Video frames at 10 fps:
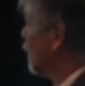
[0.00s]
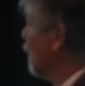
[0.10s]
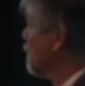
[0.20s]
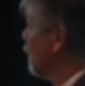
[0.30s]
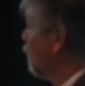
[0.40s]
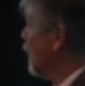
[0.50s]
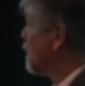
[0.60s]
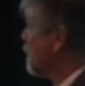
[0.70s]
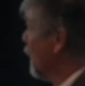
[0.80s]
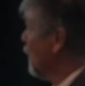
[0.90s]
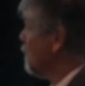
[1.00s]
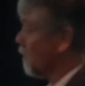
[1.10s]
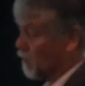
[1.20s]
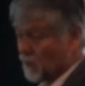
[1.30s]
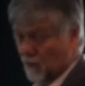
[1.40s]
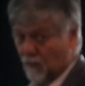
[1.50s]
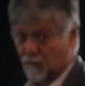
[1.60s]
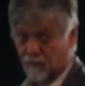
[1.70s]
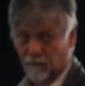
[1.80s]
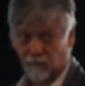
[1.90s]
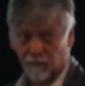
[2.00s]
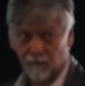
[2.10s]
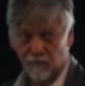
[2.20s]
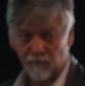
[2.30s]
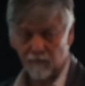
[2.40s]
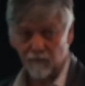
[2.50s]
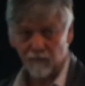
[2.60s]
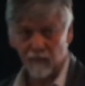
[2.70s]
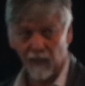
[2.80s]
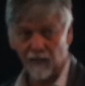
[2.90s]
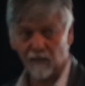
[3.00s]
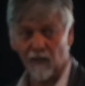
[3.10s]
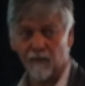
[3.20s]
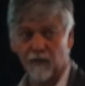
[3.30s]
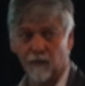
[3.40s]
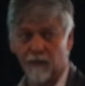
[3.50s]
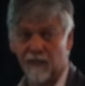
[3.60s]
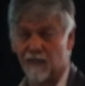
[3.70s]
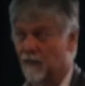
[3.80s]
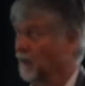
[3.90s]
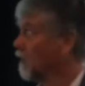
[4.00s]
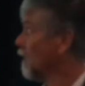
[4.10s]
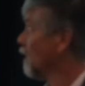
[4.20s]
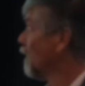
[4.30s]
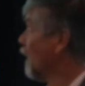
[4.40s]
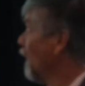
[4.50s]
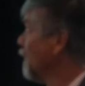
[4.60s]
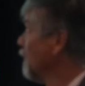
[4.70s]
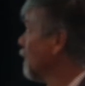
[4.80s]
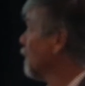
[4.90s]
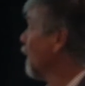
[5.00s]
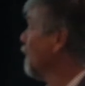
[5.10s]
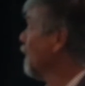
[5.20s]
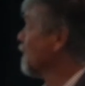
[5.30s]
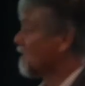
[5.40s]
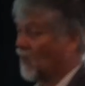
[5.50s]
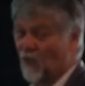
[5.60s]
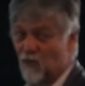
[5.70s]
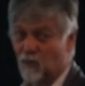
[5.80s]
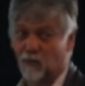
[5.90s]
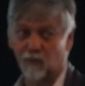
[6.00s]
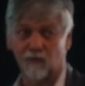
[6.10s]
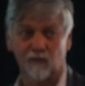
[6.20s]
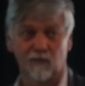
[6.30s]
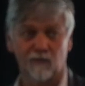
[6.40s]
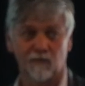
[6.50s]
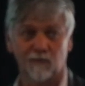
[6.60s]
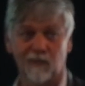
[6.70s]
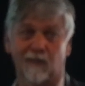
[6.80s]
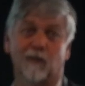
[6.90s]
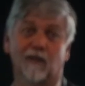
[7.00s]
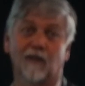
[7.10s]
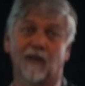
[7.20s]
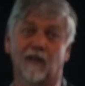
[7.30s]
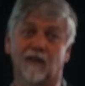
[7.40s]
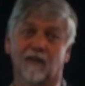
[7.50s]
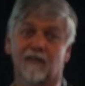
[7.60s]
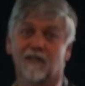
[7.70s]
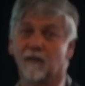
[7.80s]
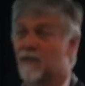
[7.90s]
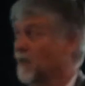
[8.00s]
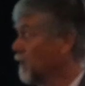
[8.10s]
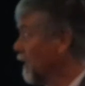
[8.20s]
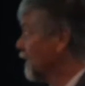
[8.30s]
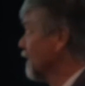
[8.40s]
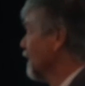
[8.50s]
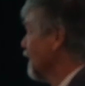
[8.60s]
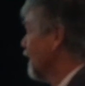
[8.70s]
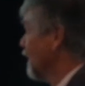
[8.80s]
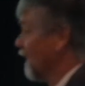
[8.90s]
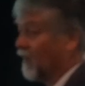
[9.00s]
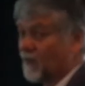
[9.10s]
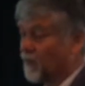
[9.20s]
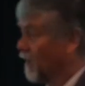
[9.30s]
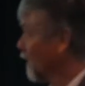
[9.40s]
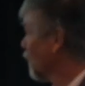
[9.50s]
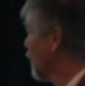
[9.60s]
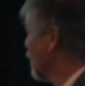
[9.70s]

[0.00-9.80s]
grows on red sand dunes in the Great Victoria Desert, and yet it's coastal. Come on, there's got to be something in it. I'd love to find out what